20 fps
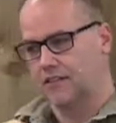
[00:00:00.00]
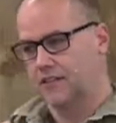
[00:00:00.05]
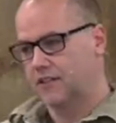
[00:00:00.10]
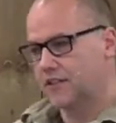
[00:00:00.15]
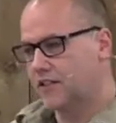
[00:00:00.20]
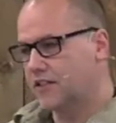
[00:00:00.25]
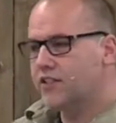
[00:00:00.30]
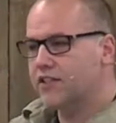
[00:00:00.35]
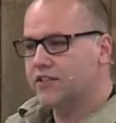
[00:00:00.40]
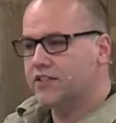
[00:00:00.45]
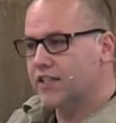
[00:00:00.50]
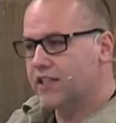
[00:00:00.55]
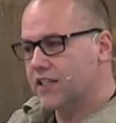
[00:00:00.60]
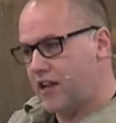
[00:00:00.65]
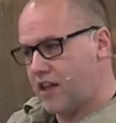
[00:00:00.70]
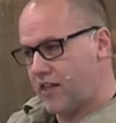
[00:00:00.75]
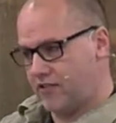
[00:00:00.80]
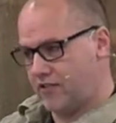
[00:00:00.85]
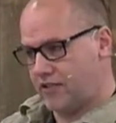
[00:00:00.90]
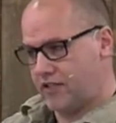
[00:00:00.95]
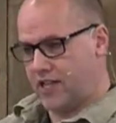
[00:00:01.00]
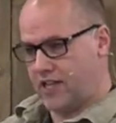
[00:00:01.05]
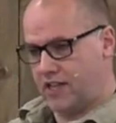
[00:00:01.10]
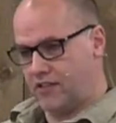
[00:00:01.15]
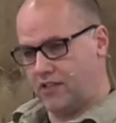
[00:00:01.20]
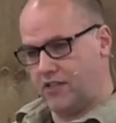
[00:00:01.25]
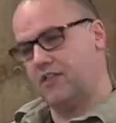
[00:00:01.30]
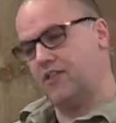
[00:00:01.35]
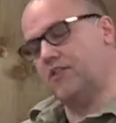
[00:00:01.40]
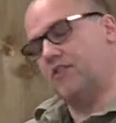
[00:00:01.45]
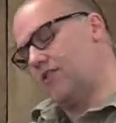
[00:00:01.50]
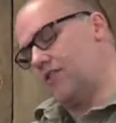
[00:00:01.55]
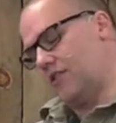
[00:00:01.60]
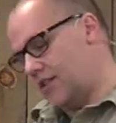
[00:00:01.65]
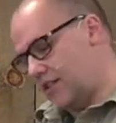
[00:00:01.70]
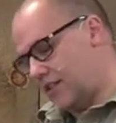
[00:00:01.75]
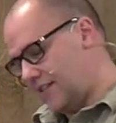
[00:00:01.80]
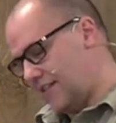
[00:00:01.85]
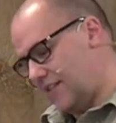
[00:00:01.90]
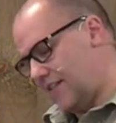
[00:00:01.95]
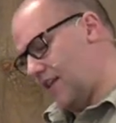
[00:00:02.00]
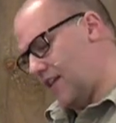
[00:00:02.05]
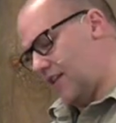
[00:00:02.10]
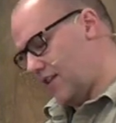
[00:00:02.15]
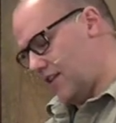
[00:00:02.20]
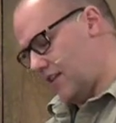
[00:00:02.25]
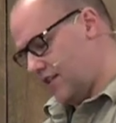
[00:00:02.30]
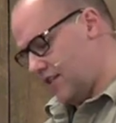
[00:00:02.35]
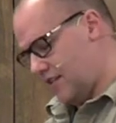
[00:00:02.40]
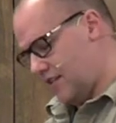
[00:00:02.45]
this isn't another tangent. This is an extended